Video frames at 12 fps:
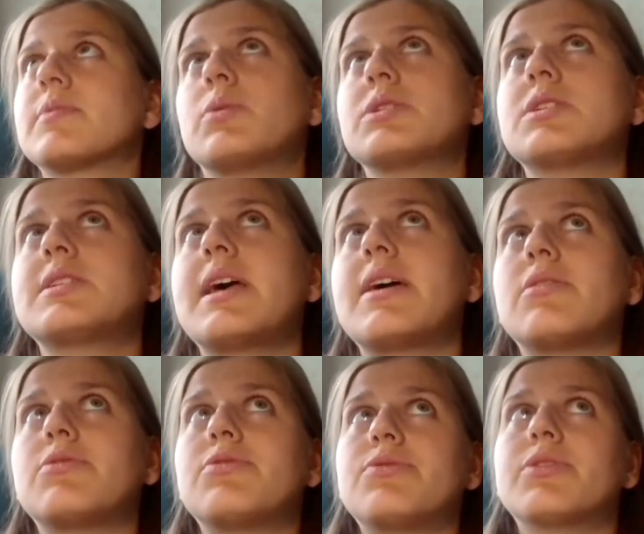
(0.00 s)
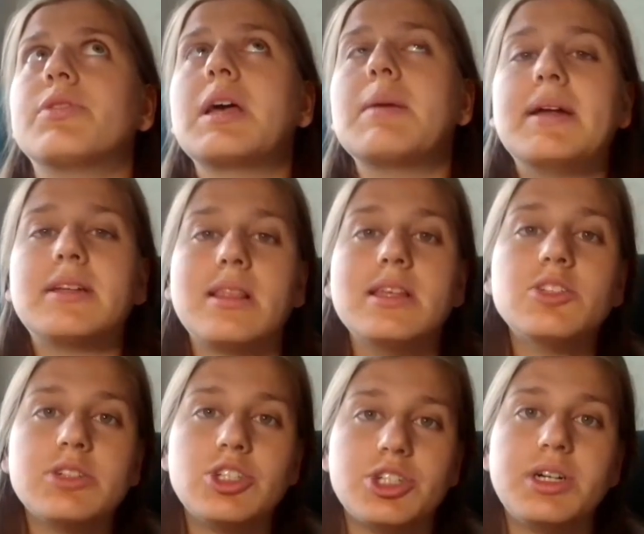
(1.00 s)
There was a set of recommended
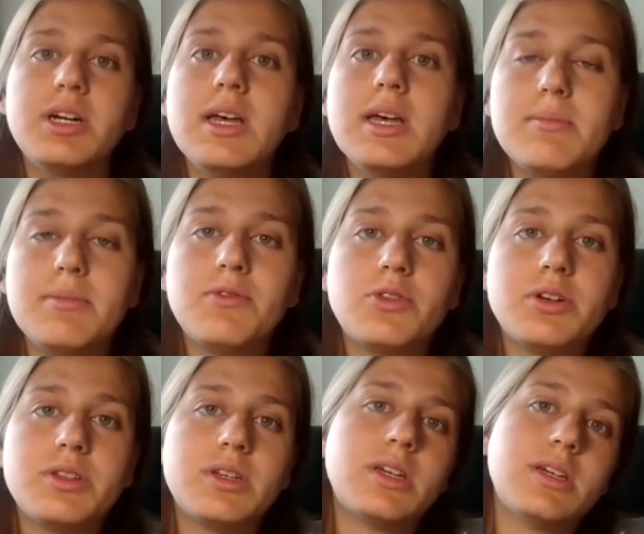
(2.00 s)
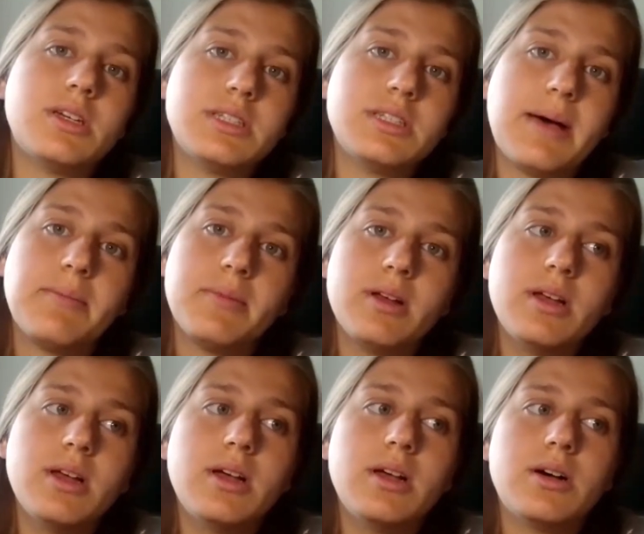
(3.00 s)
literature before the exam
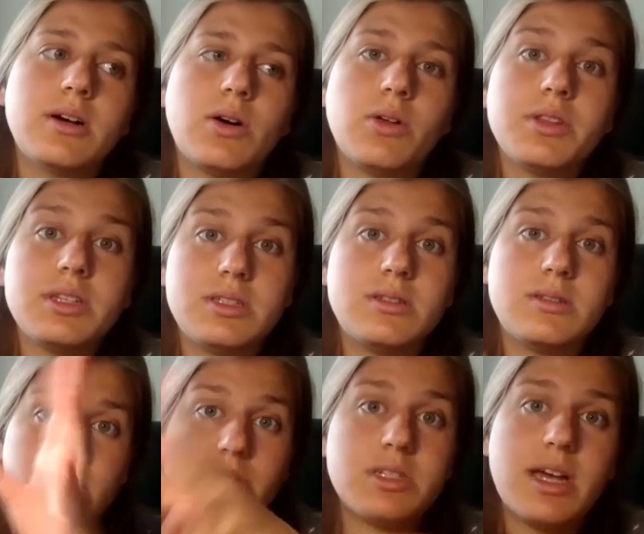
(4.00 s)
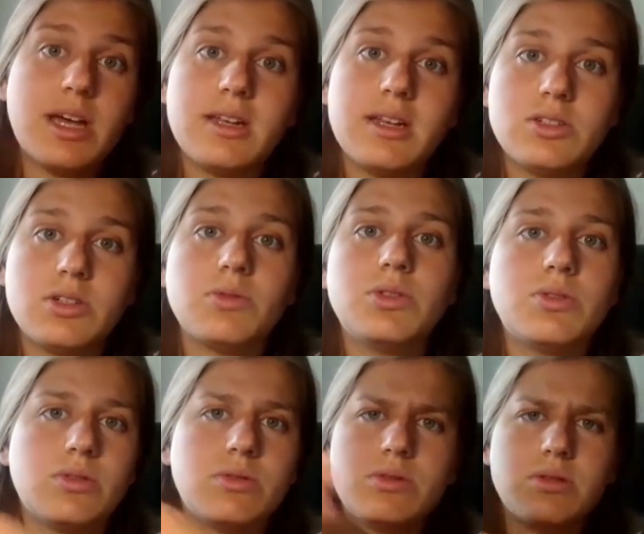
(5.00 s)
on the side, so you
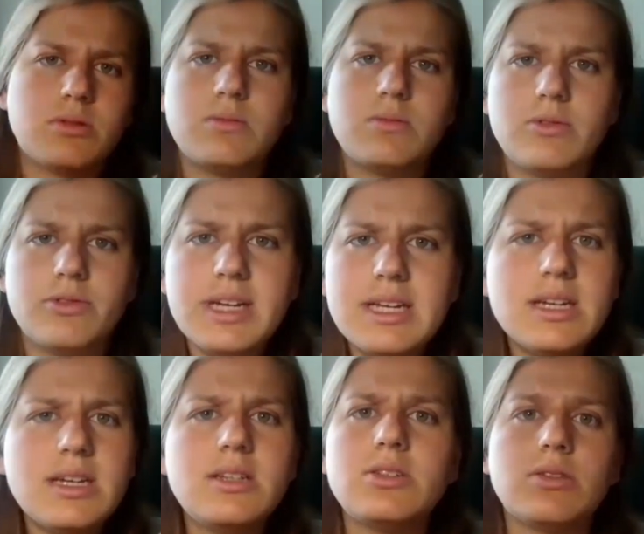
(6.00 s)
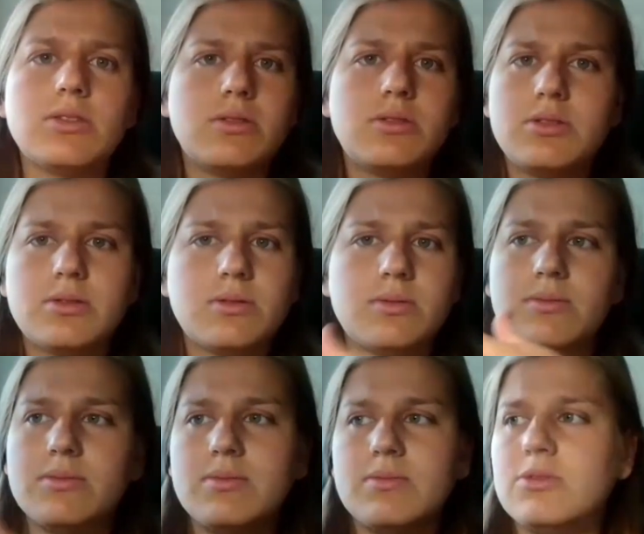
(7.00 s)
could read it, you could,
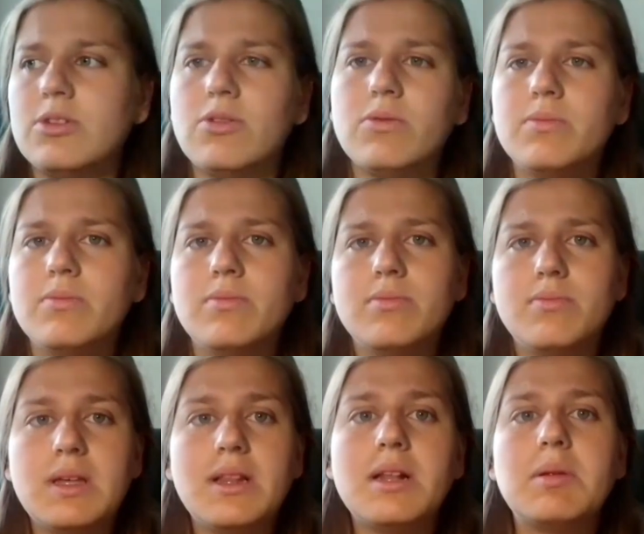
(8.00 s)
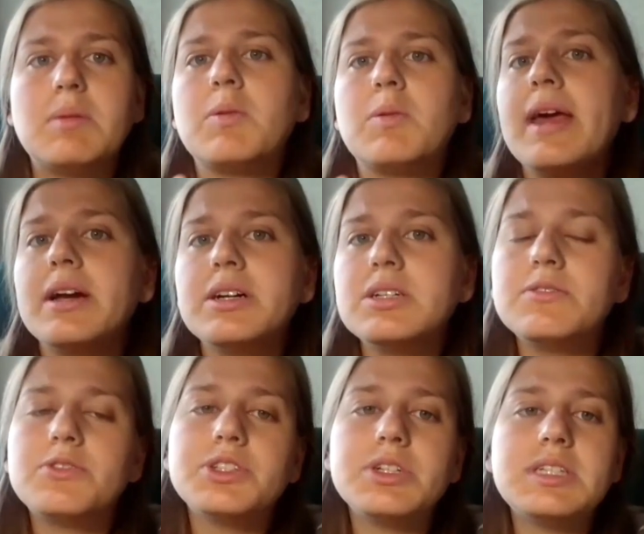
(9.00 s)
you know, be a little bit prepared
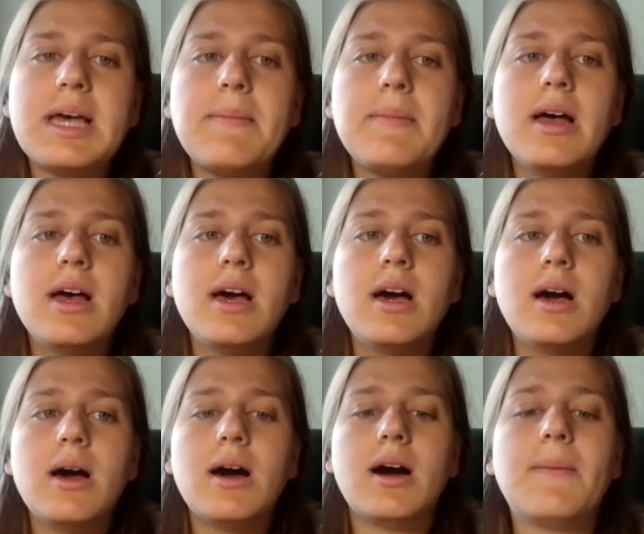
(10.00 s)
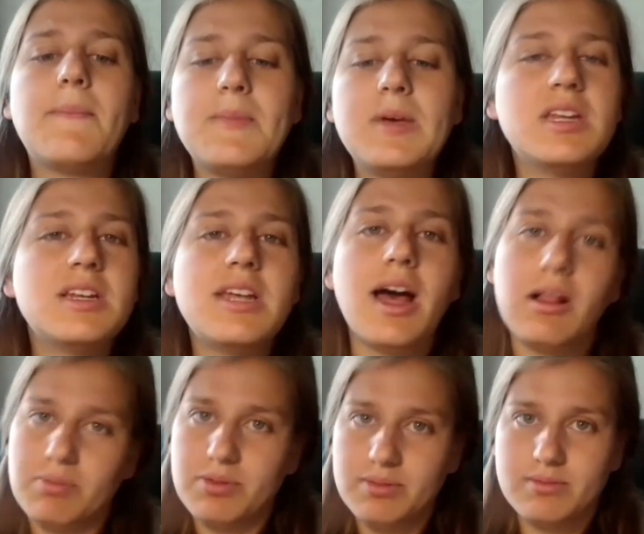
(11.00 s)
for your exam. It didn't
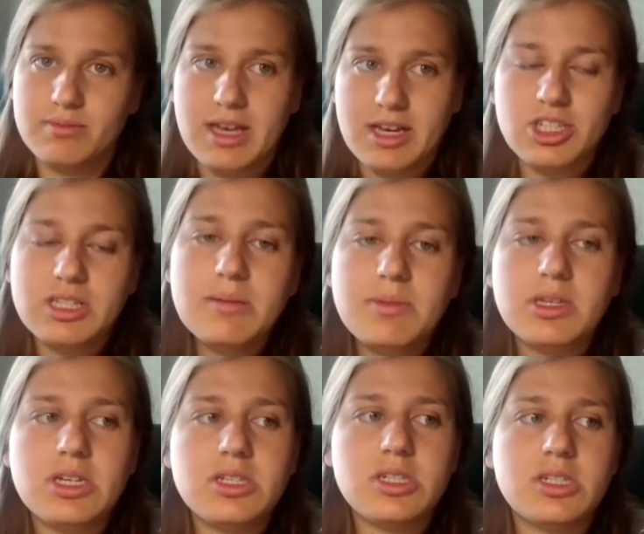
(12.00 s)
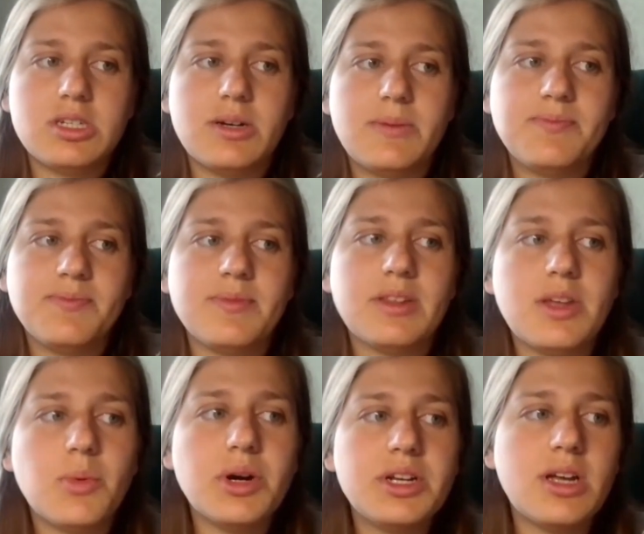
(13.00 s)
help, actually, because
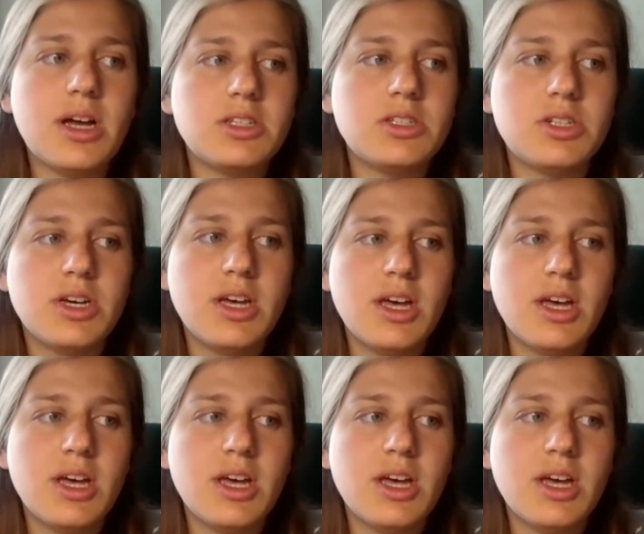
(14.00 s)
they were not